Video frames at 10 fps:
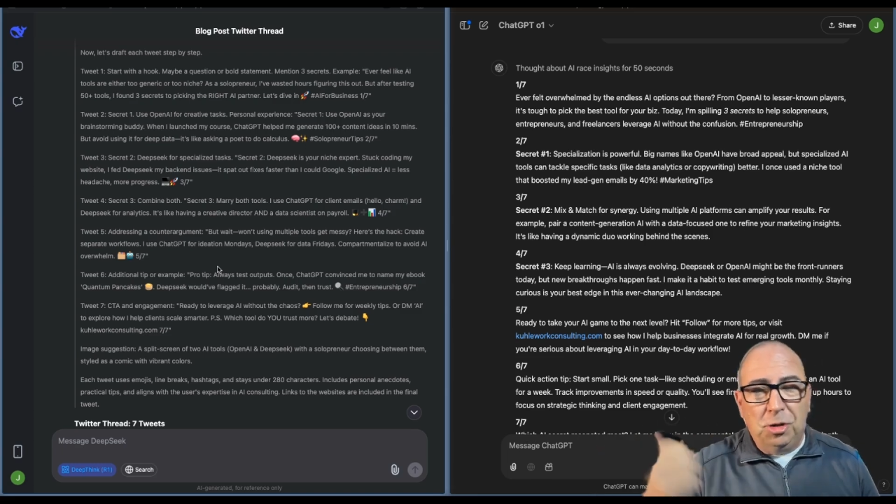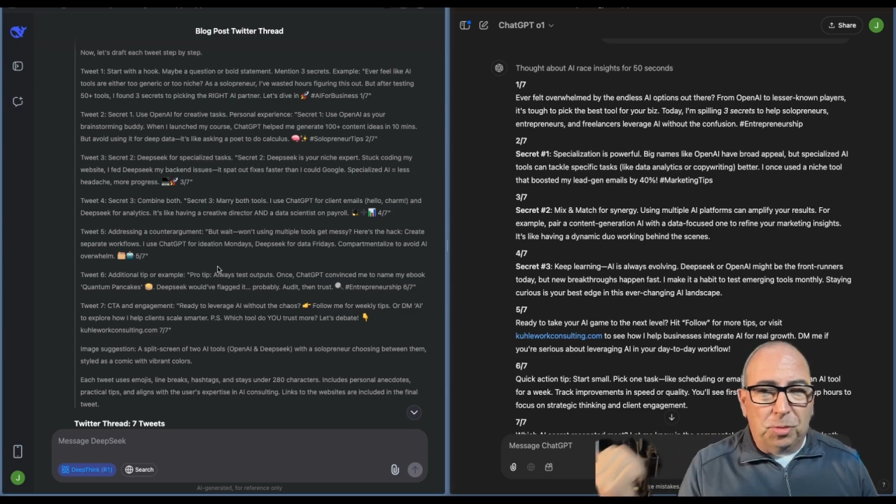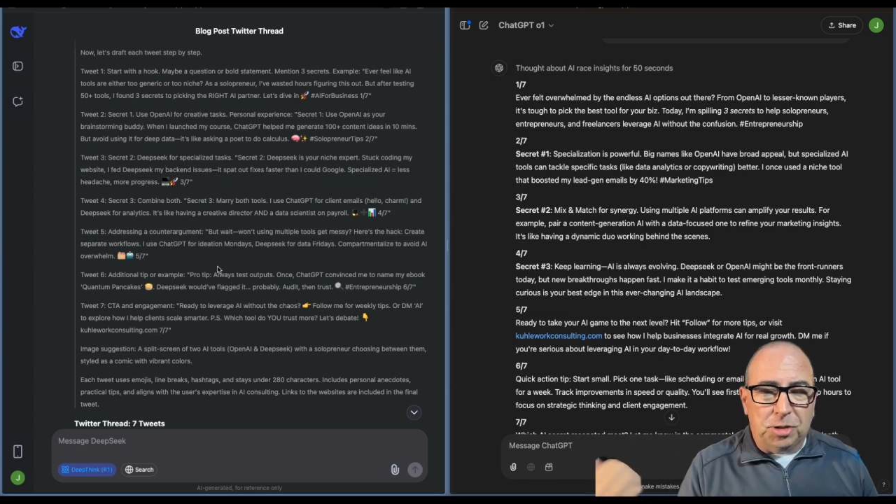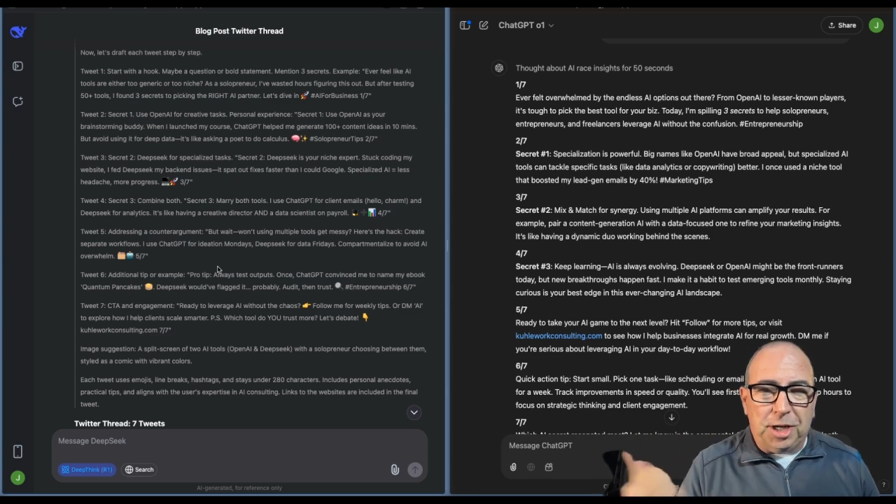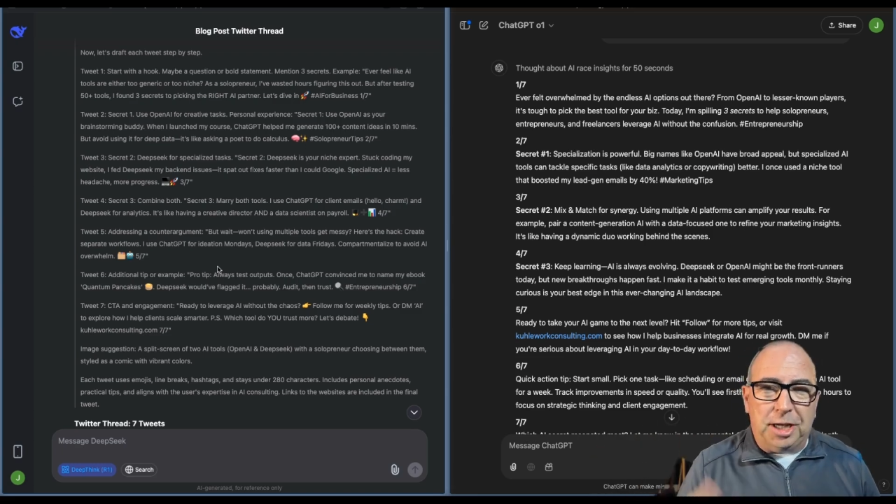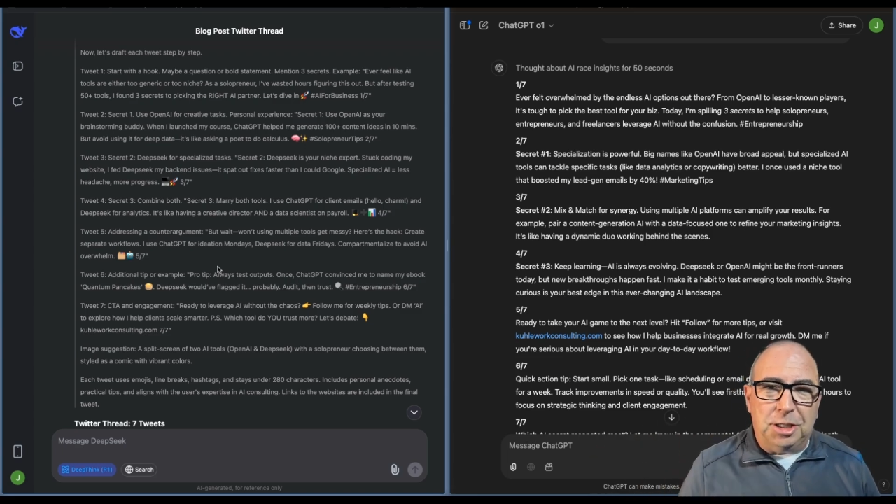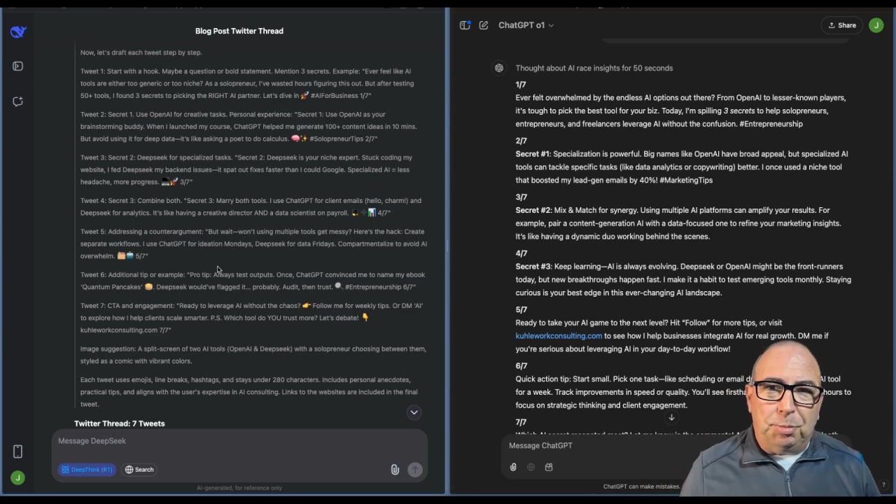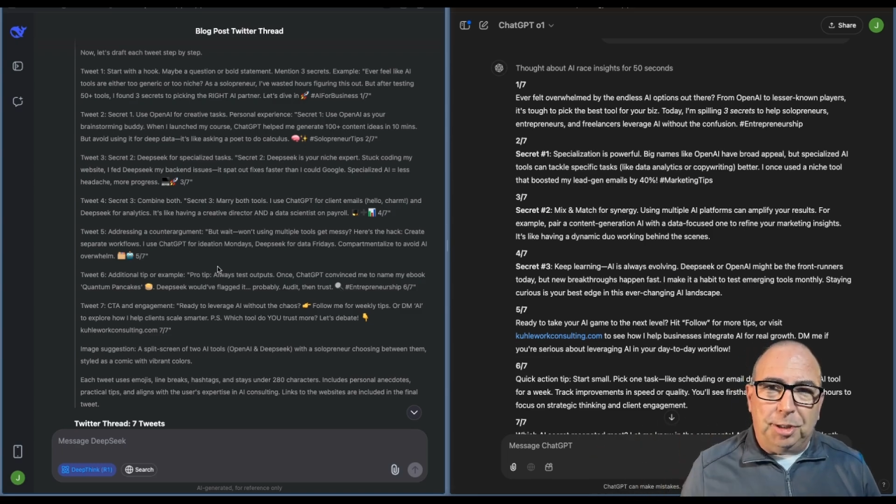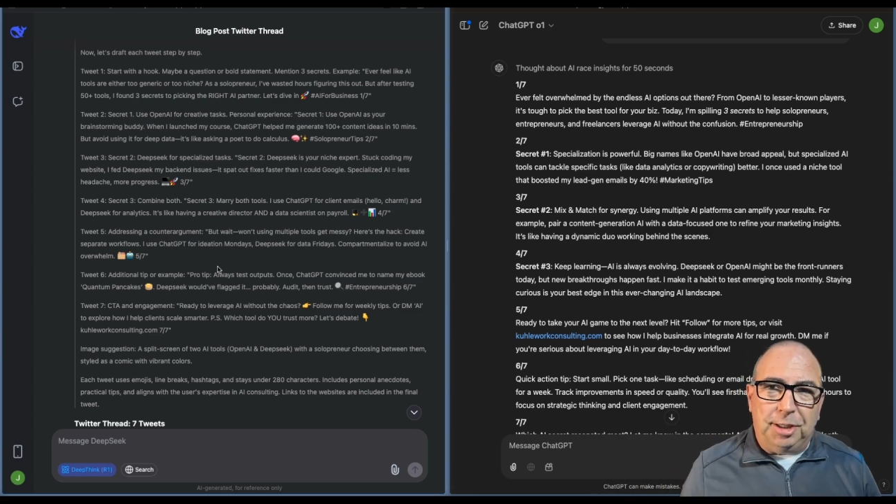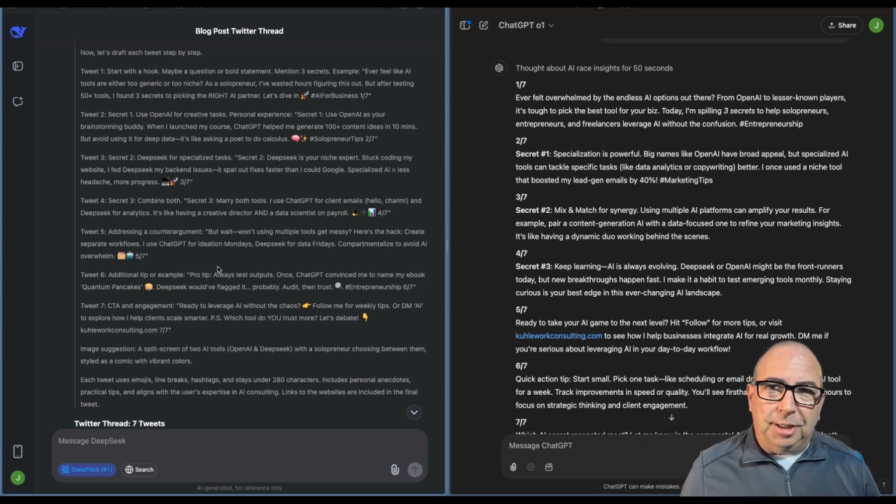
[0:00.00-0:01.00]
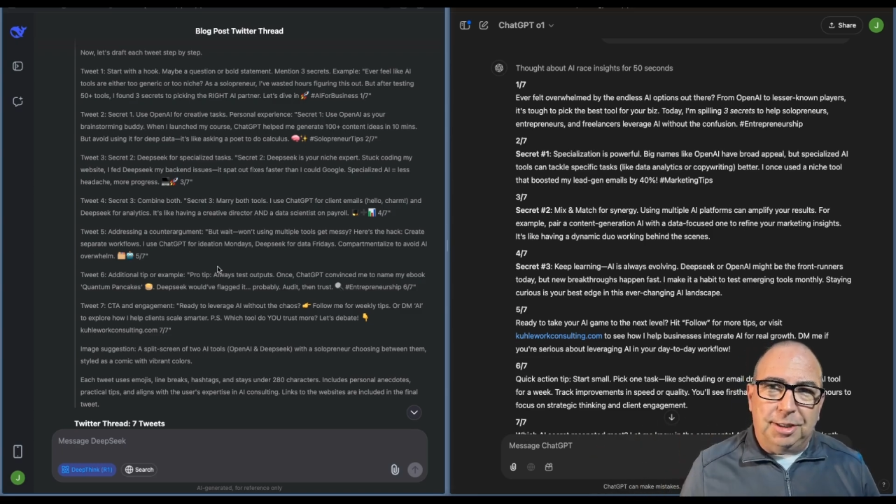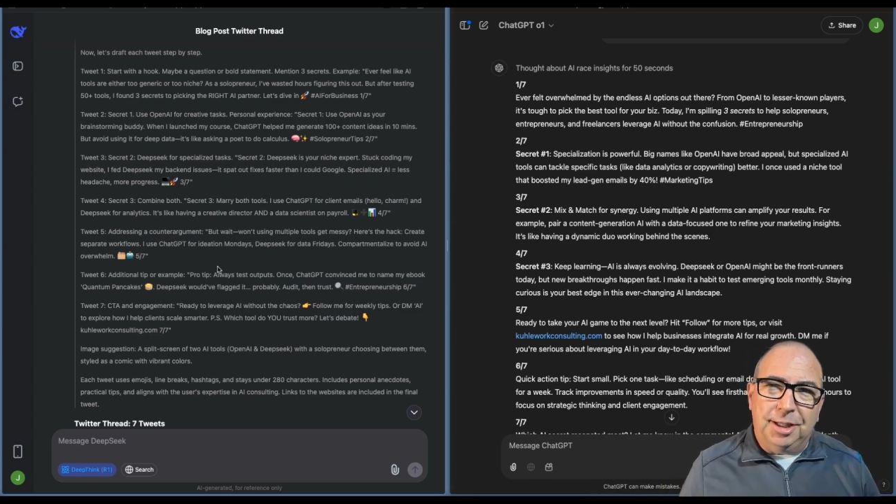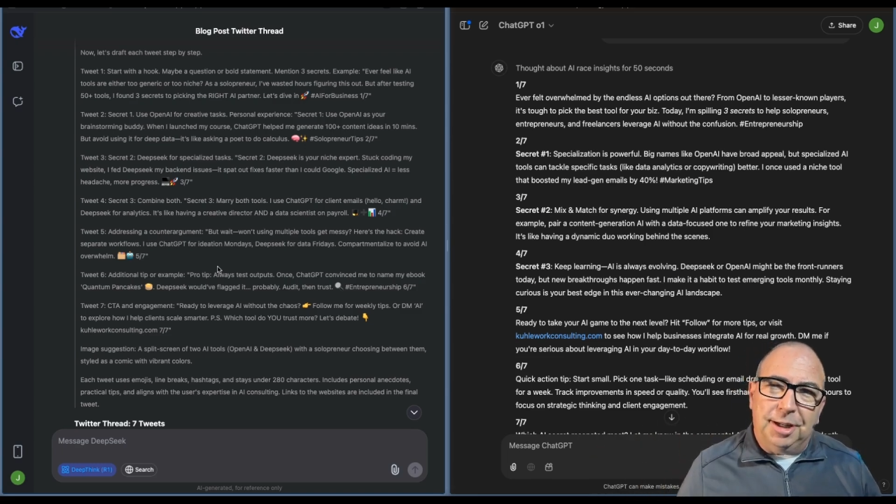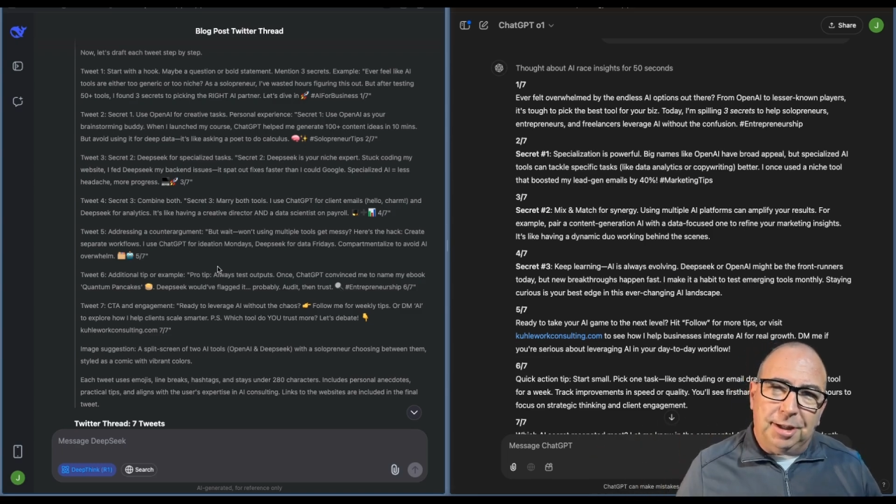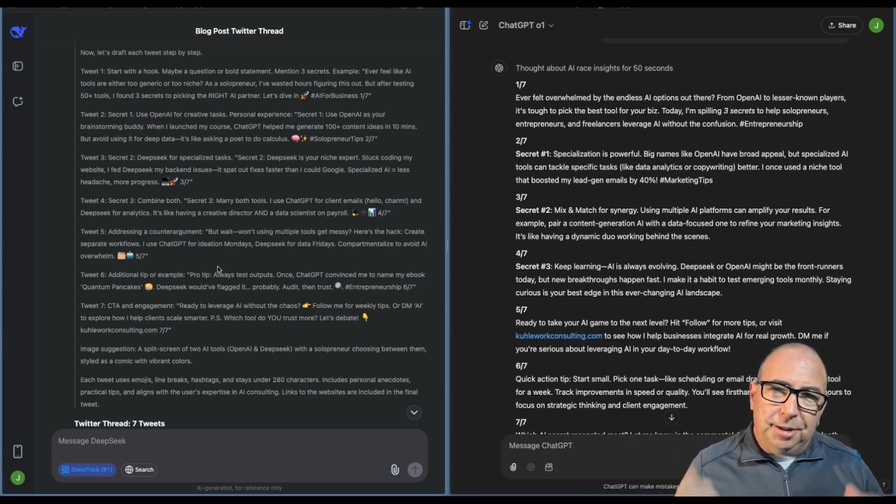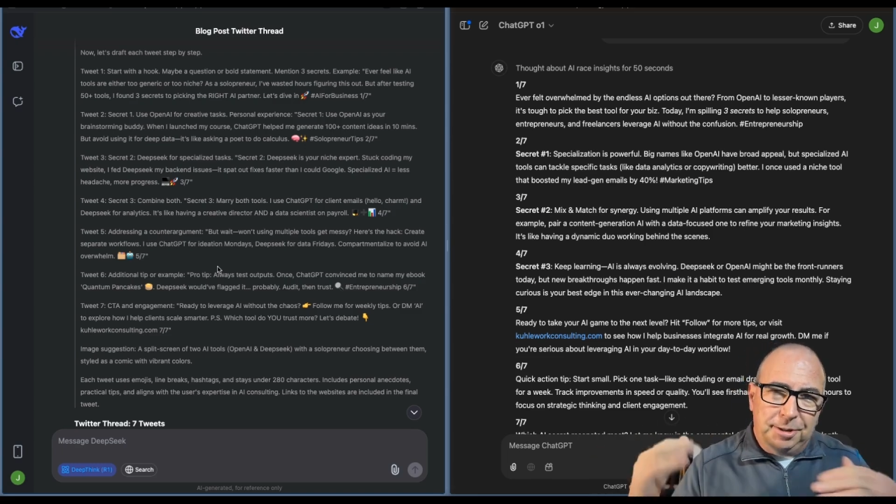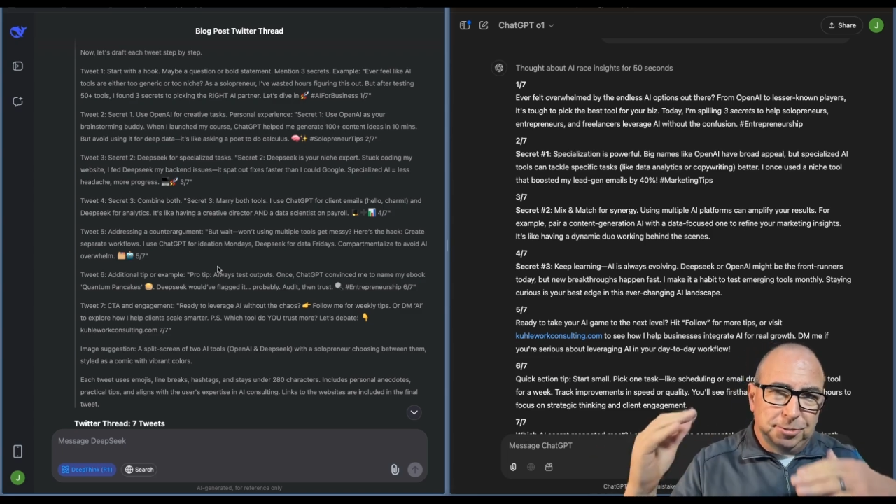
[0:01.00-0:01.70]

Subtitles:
where ChatGPT didn't.